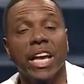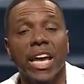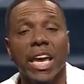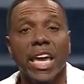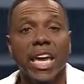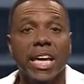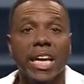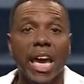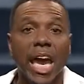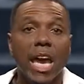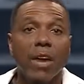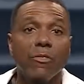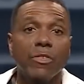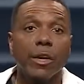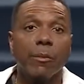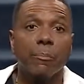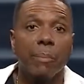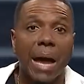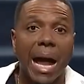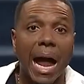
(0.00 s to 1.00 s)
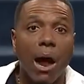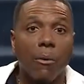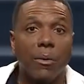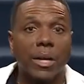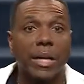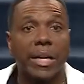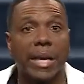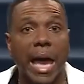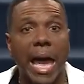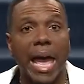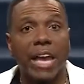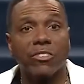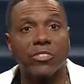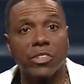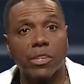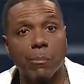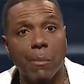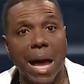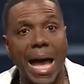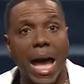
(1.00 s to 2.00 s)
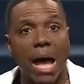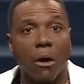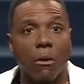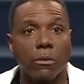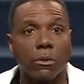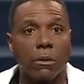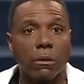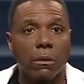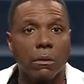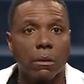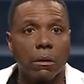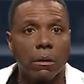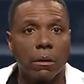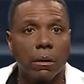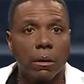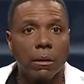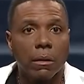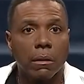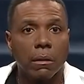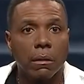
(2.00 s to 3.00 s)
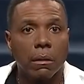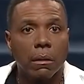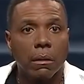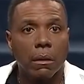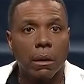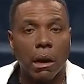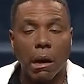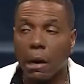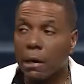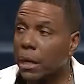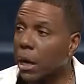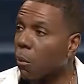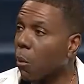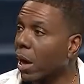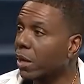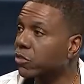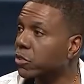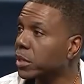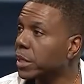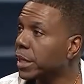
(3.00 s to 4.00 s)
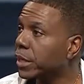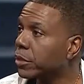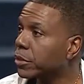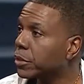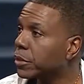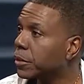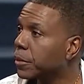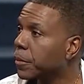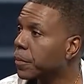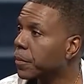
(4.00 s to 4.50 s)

he gave you power to cast them out. All right, now watch this.